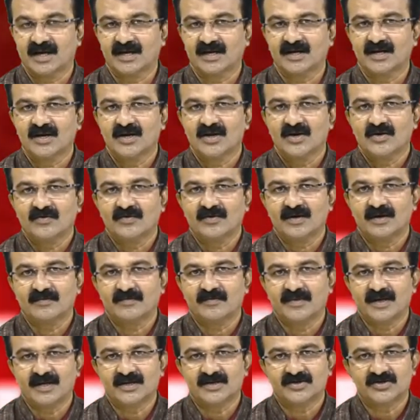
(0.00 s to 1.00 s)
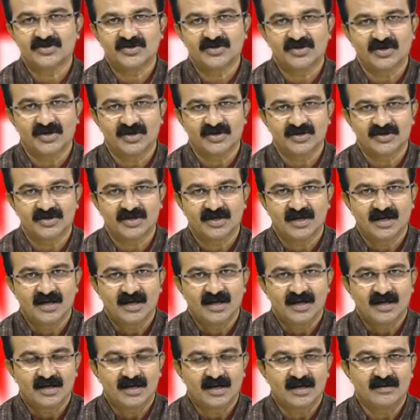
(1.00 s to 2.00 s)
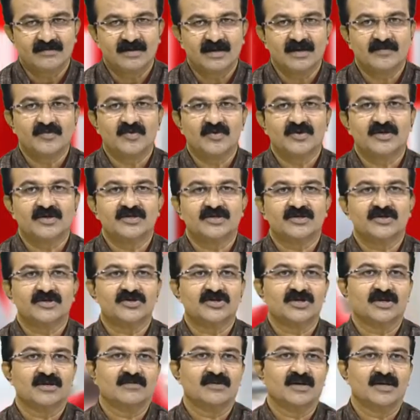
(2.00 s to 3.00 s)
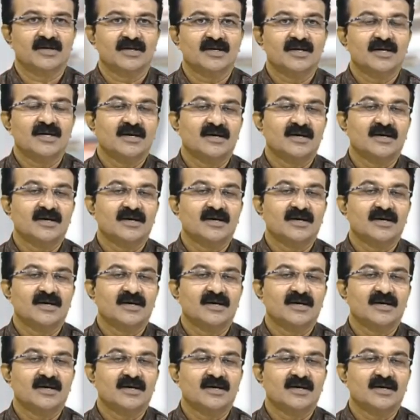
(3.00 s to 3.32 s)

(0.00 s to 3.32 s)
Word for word: and were being searched. Kalamna Police Constable